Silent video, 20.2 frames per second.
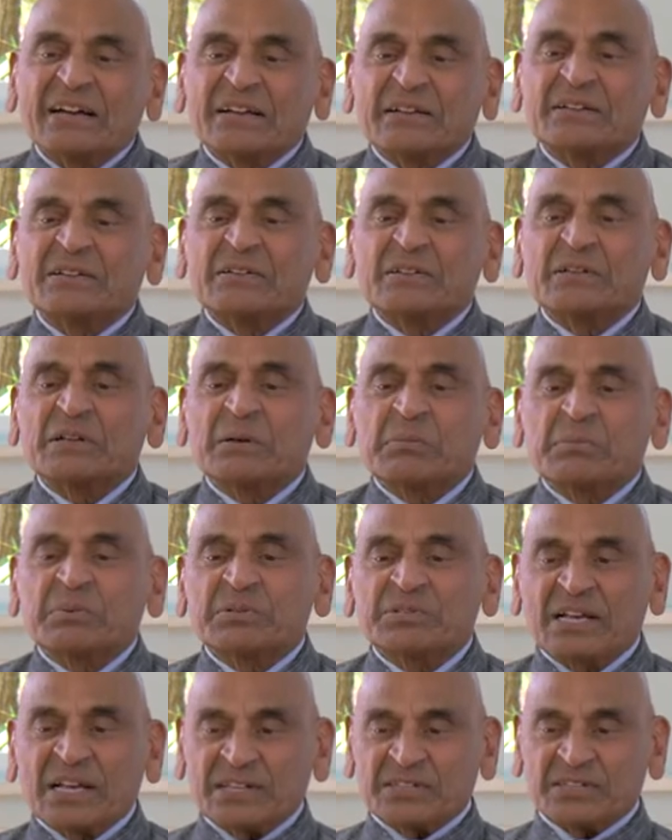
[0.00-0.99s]
a
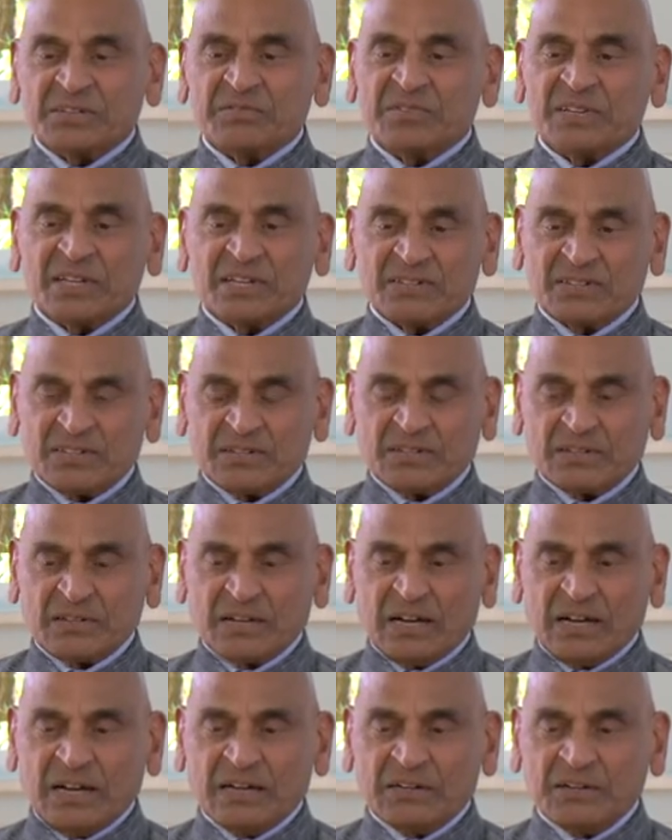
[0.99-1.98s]
possessiveness,
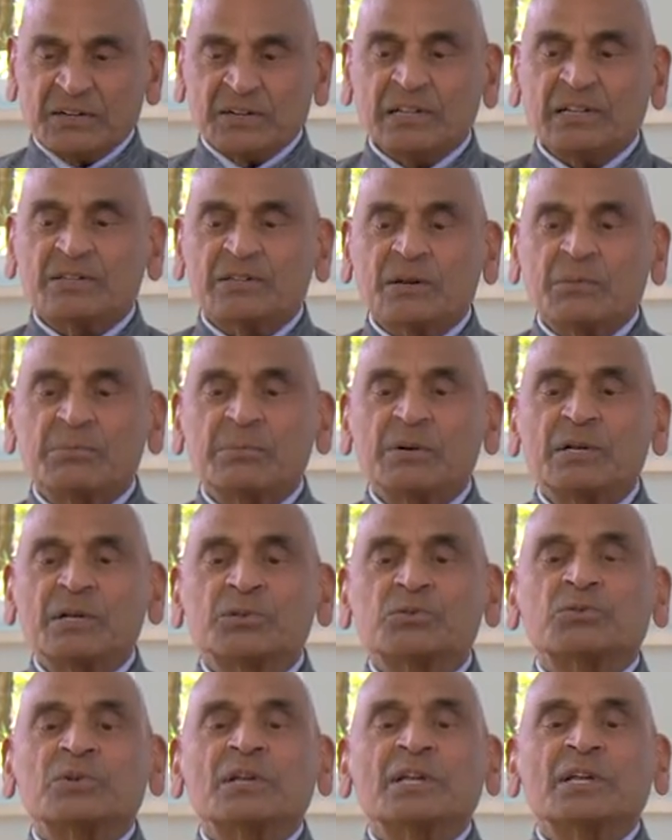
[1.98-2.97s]
until somebody
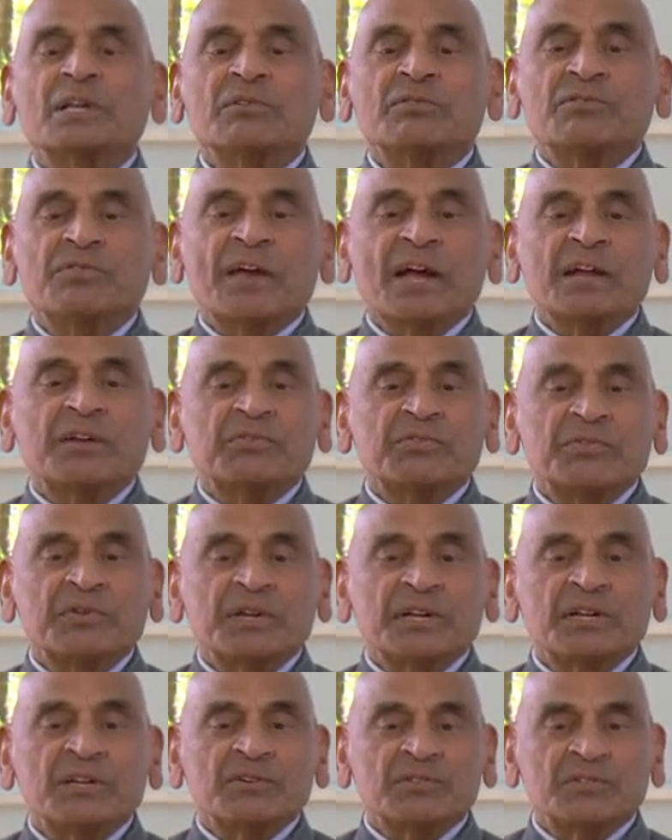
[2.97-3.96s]
is really in fact
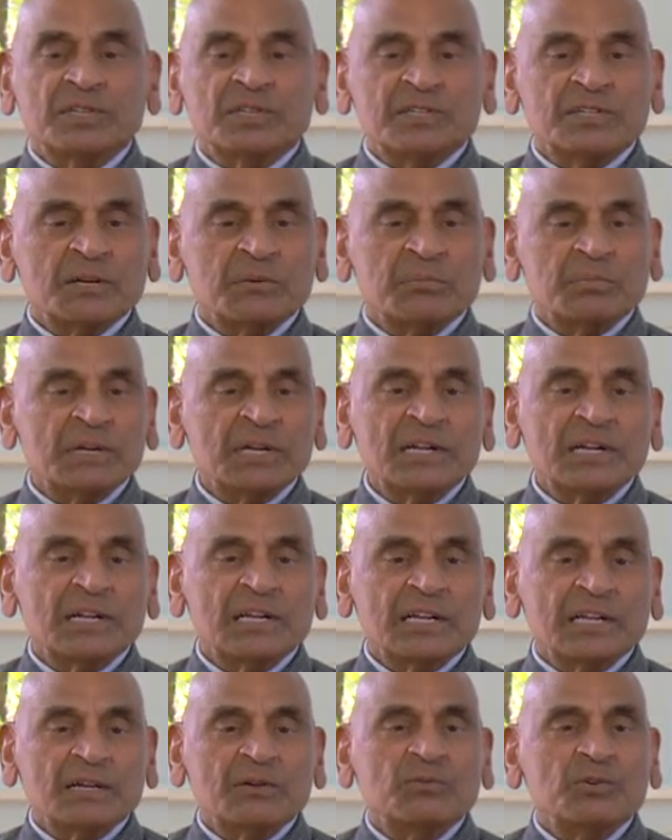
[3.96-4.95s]
freed of this
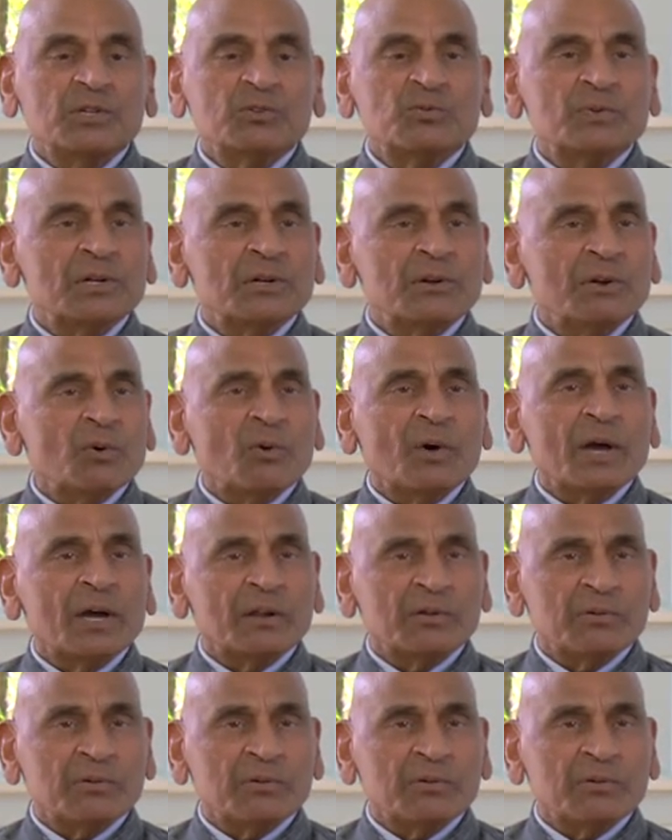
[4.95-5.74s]
completely, which will require